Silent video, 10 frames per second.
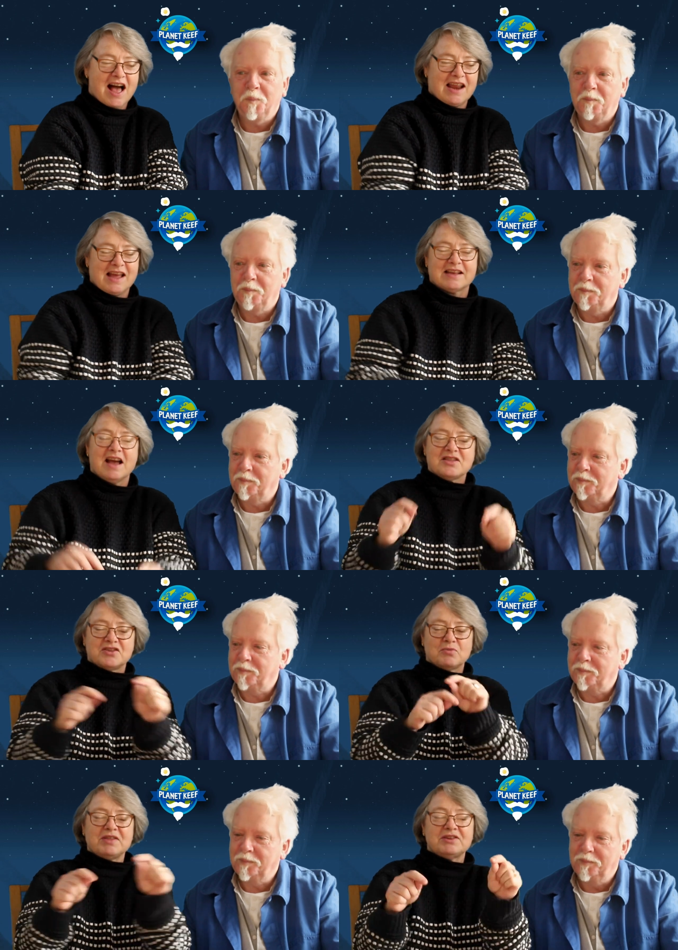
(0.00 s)
Speaker 1: I like
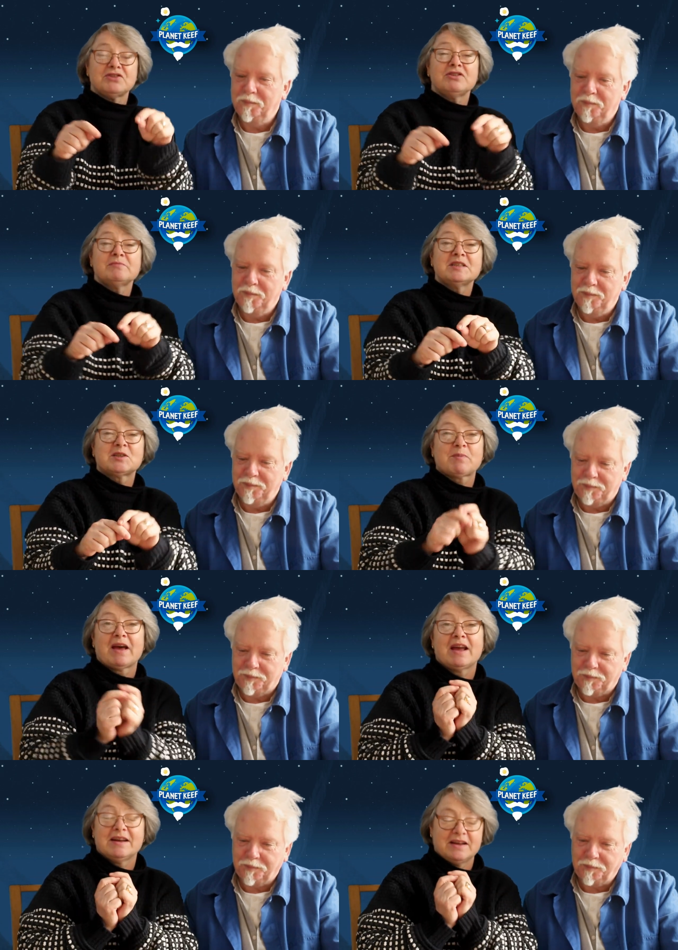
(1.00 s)
the way they do them in
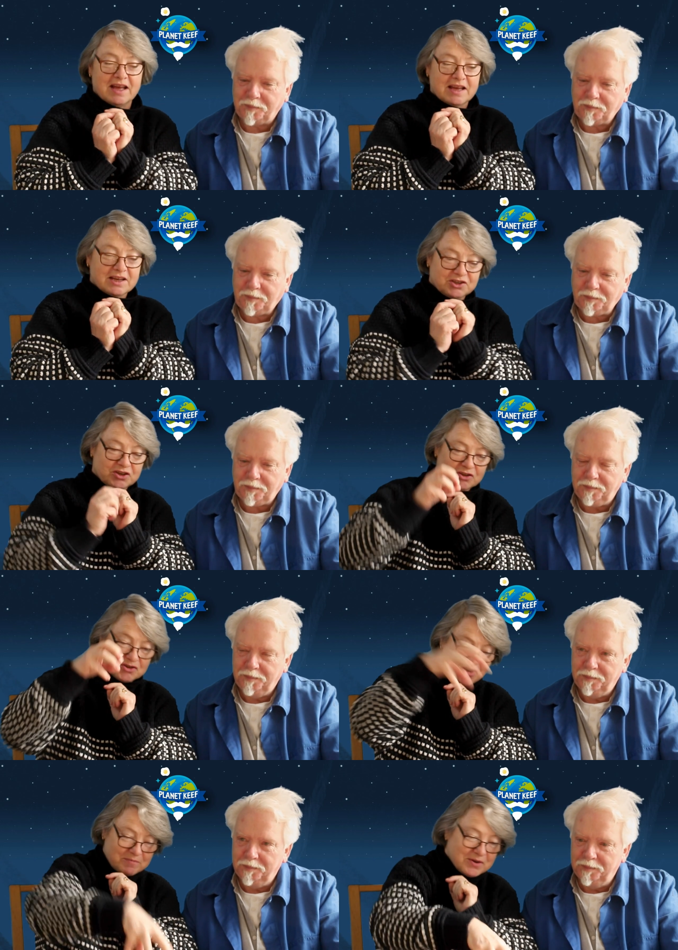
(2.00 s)
Spain is you
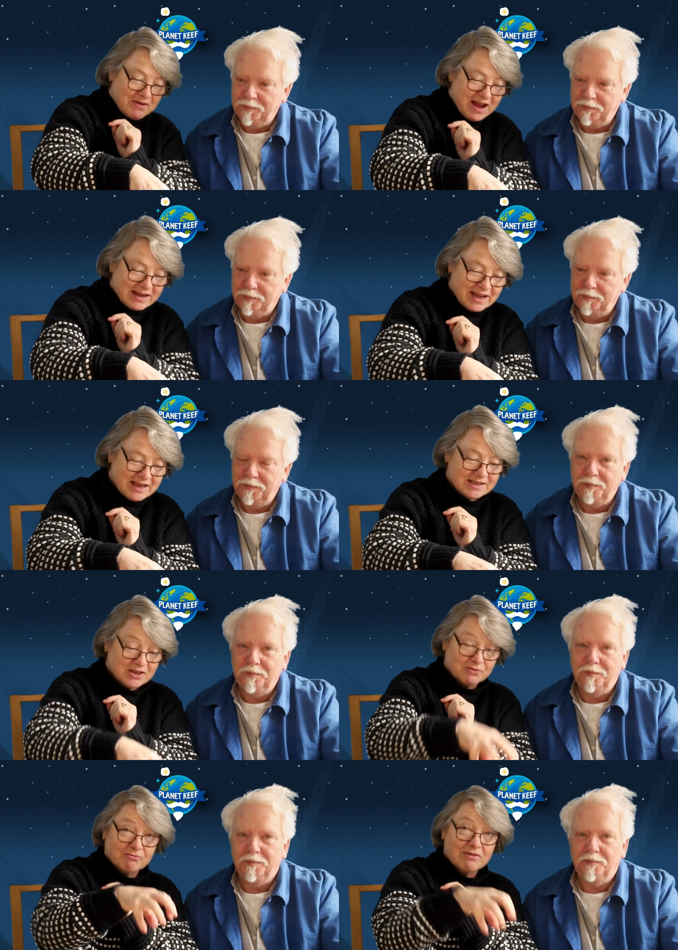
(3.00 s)
drop your egg
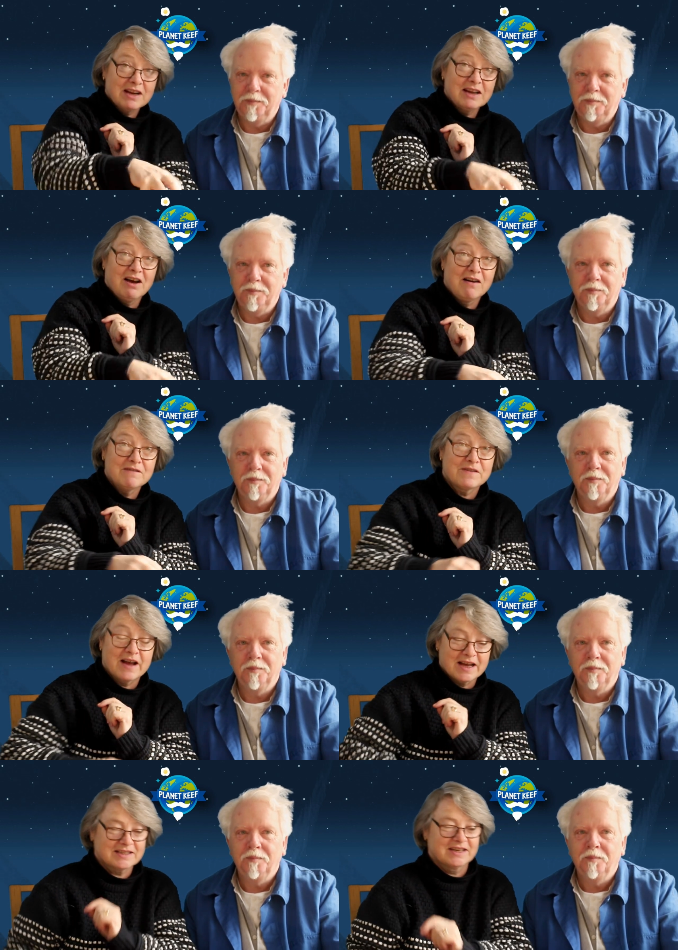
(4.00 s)
into really hot
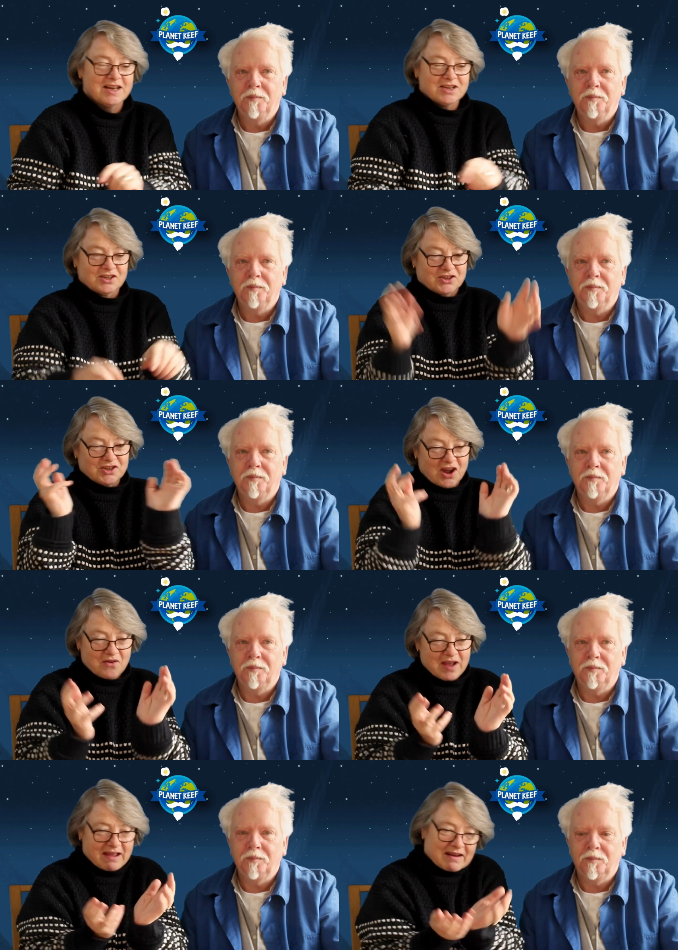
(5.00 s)
fat,
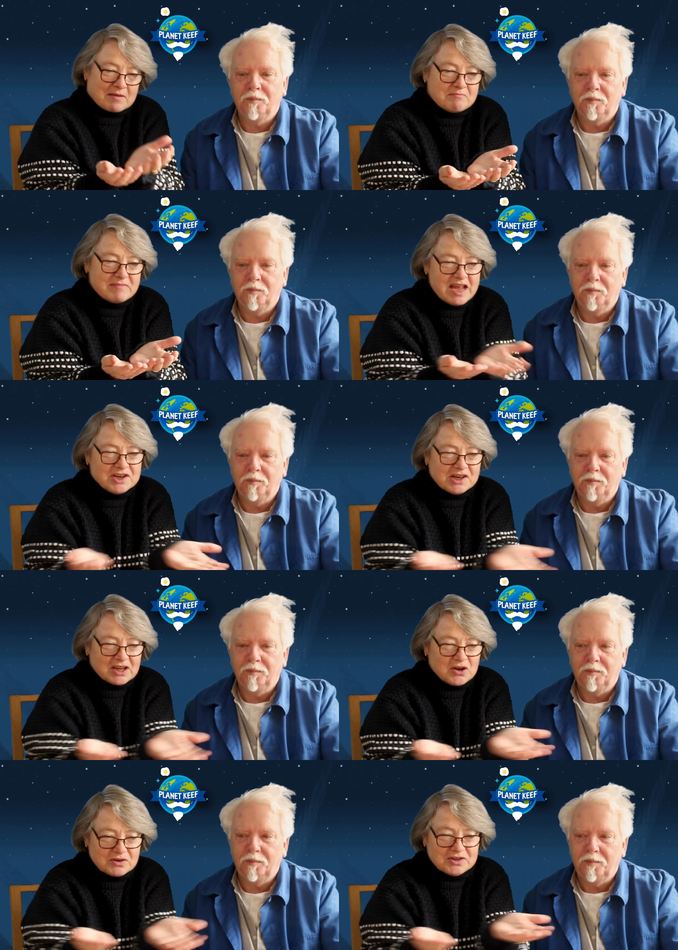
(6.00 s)
so it
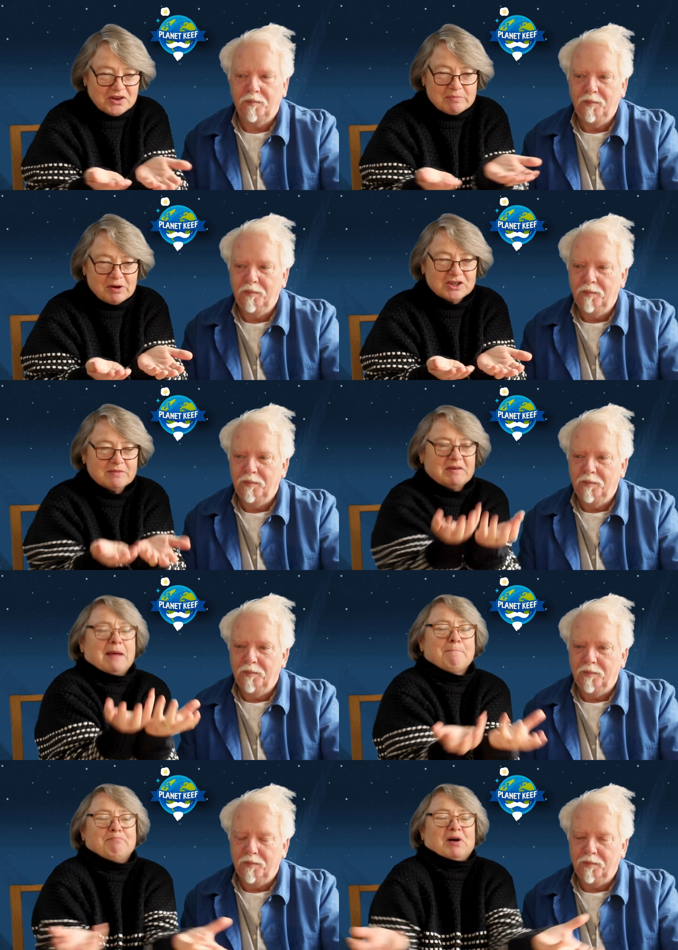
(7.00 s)
immediately cooks on the bottom and
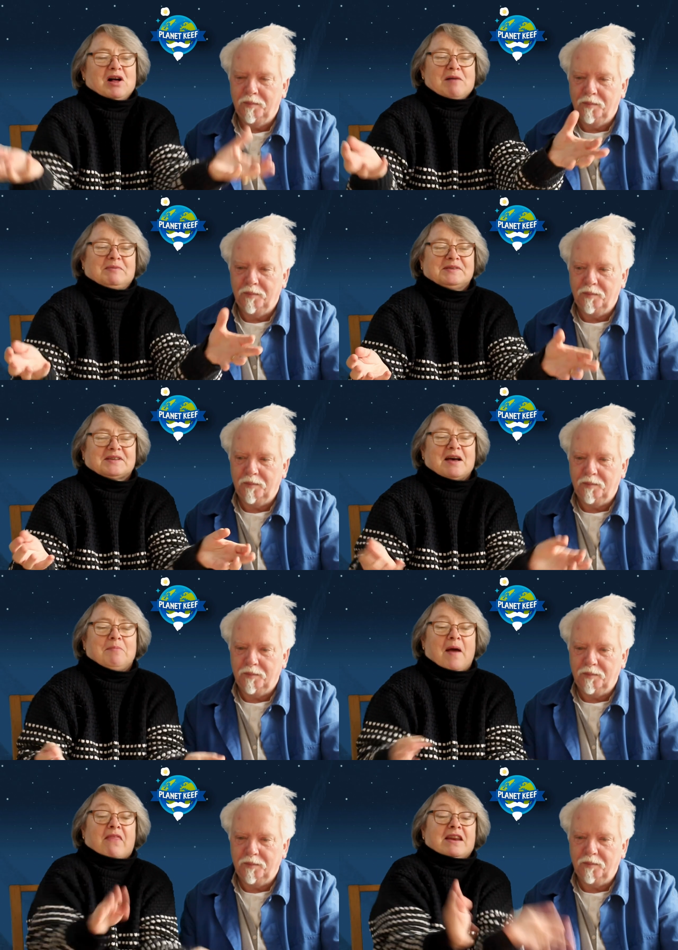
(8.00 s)
it bubbles
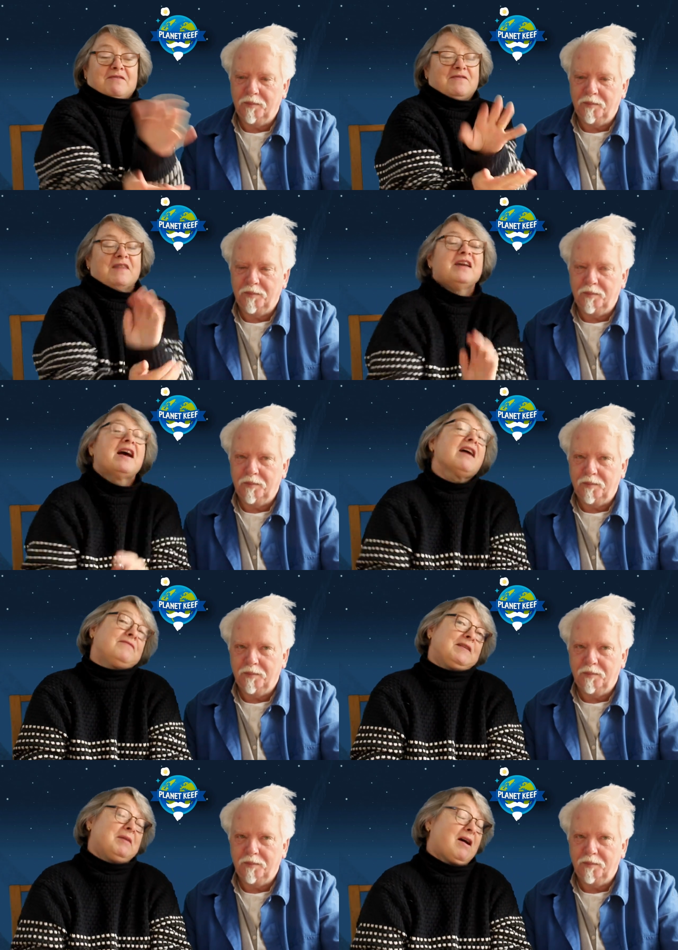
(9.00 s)
up, and then I
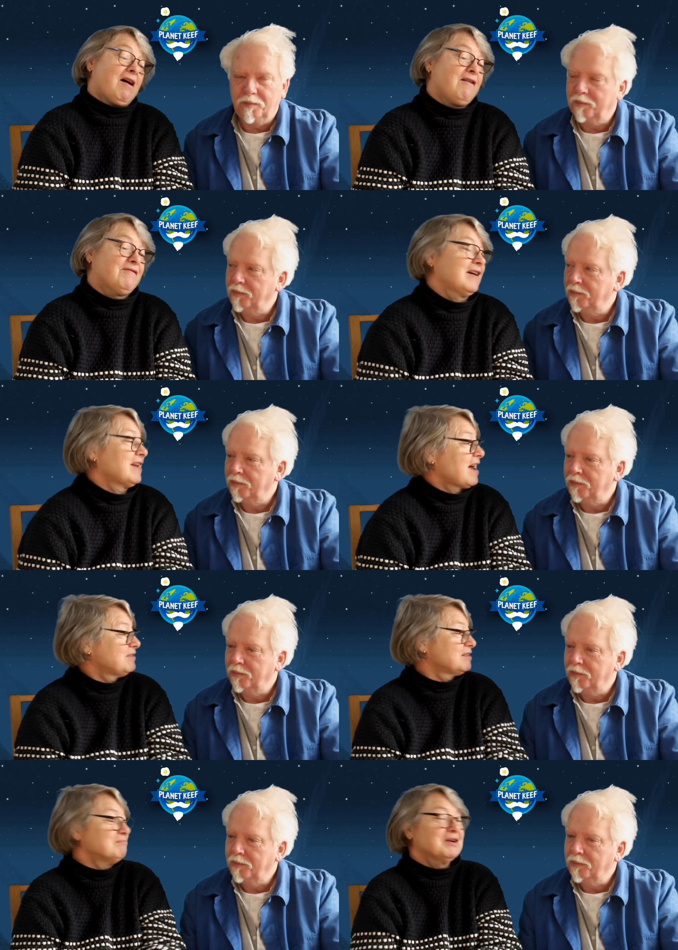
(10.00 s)
flip it over and
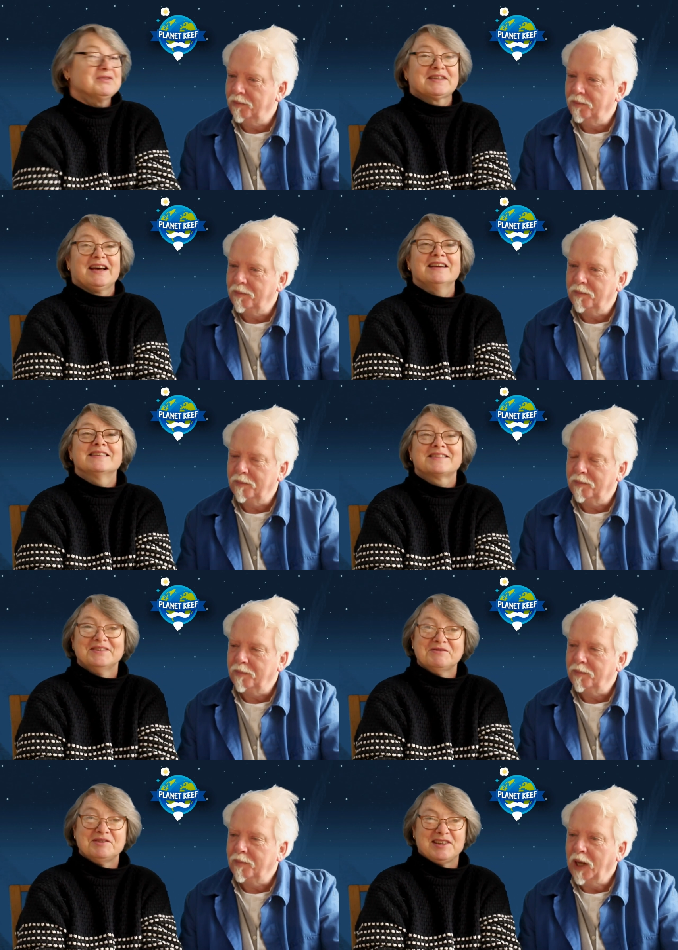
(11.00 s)
have it on both sides.
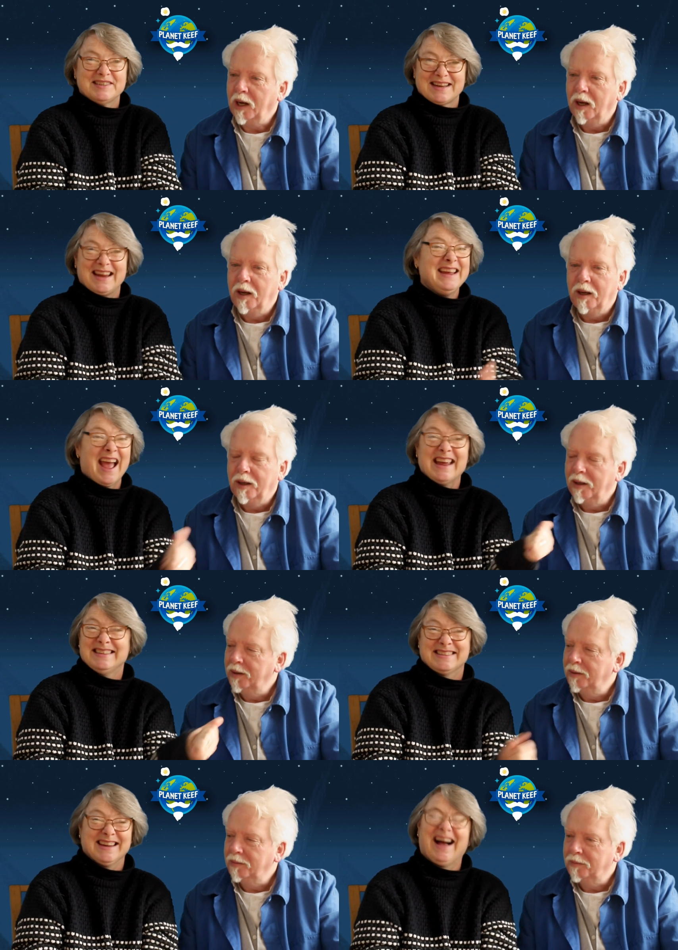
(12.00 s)
He
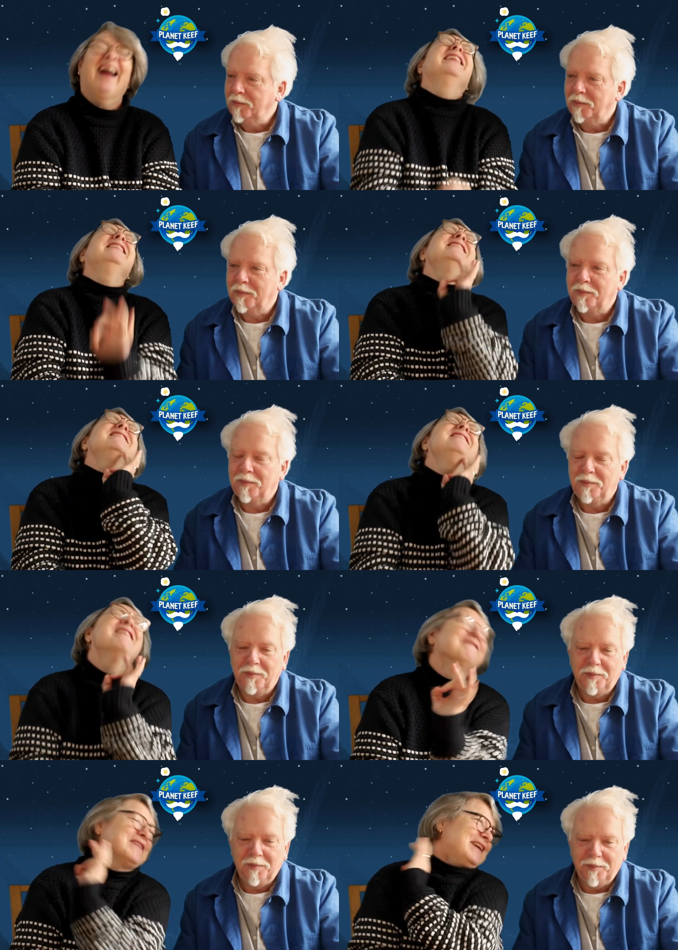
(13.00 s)
hates it. I love